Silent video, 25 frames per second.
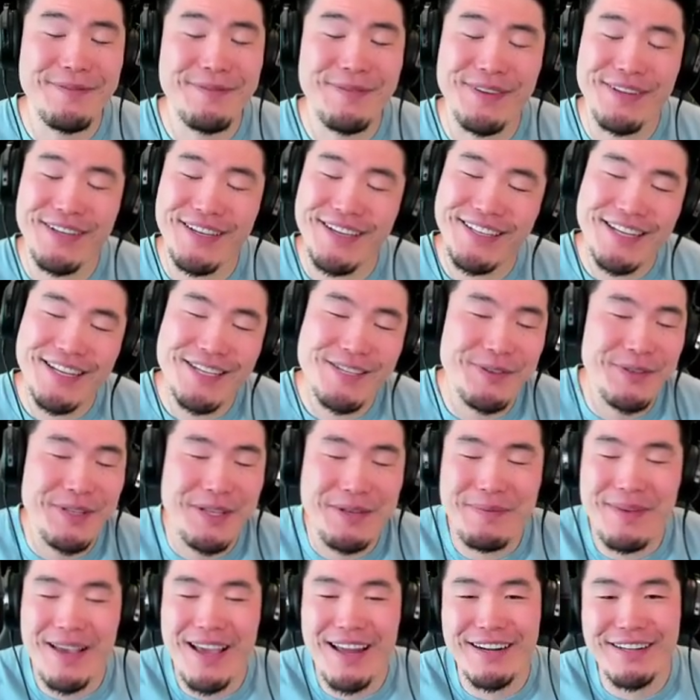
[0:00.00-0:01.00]
but it doesn't really
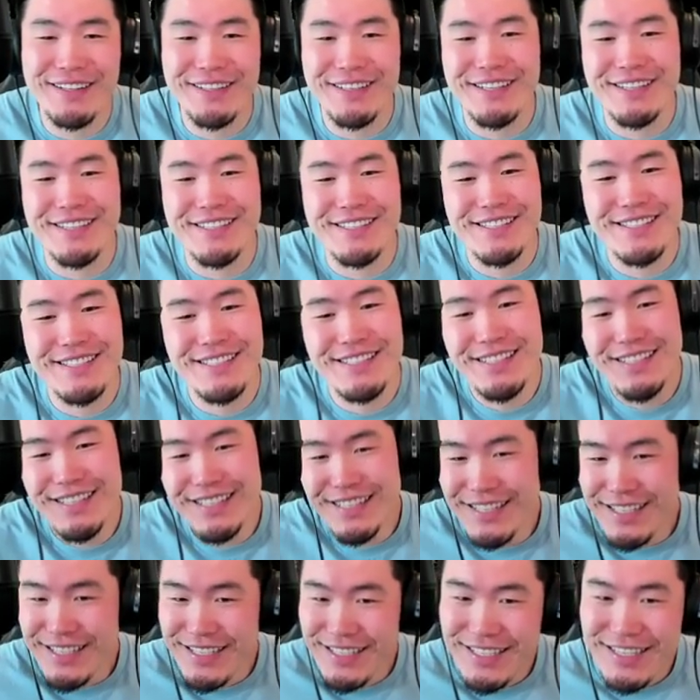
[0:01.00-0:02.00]
matter because
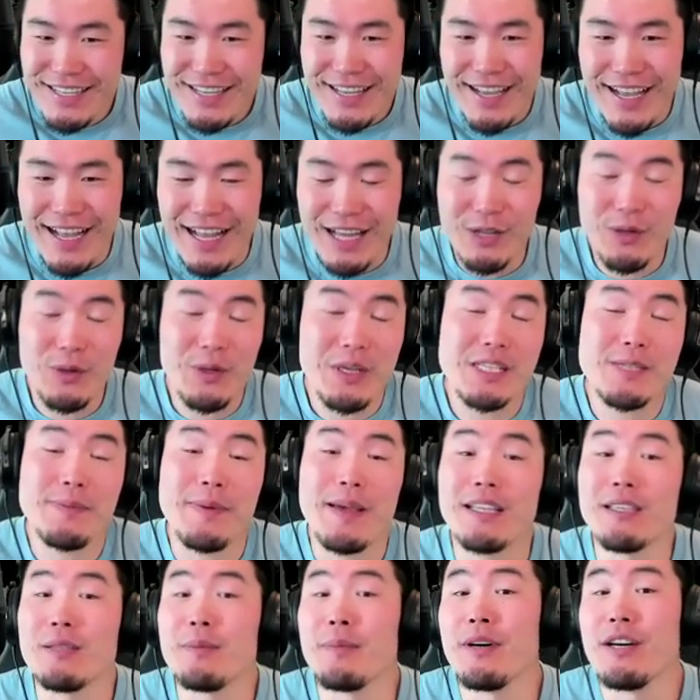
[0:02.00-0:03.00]
I don't
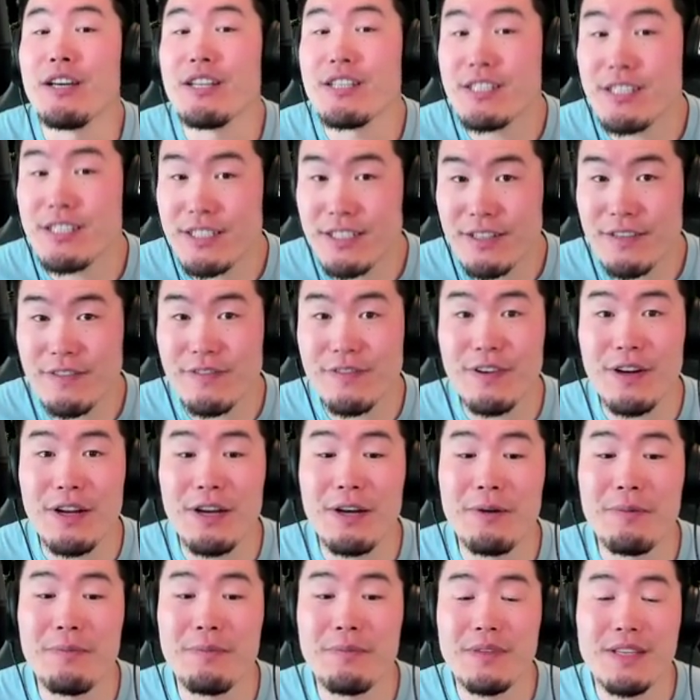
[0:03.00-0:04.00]
expect much
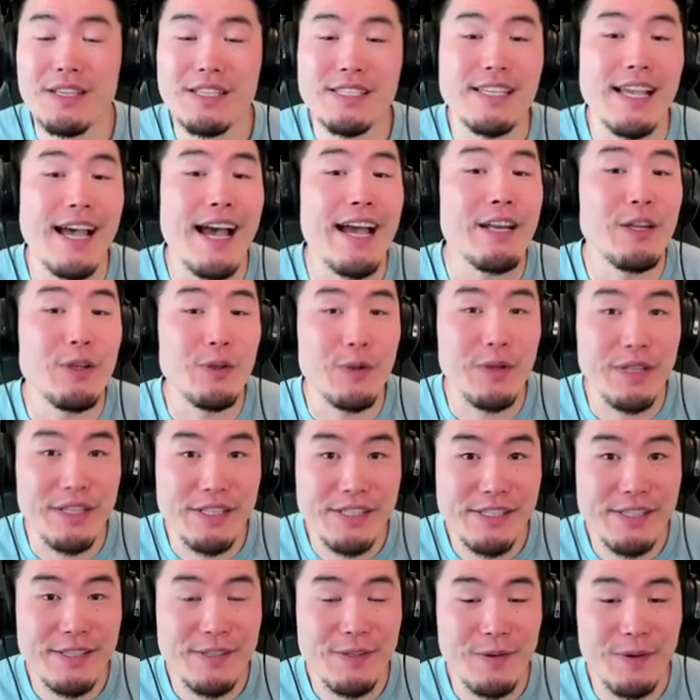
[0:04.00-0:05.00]
from the side
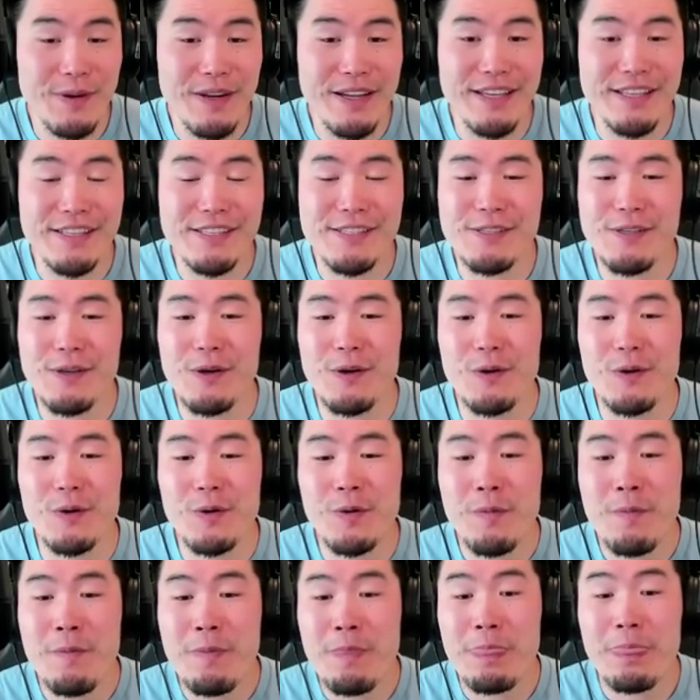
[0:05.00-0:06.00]
units, right? So,
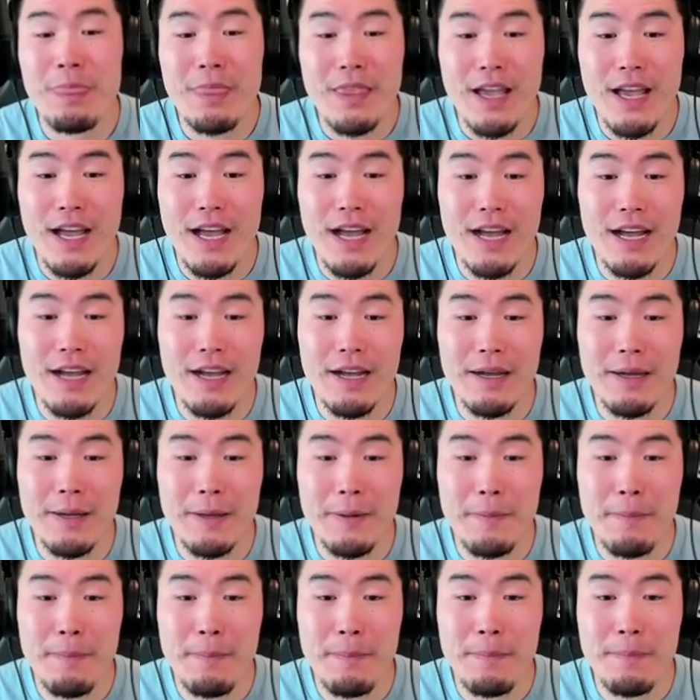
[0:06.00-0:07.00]
um,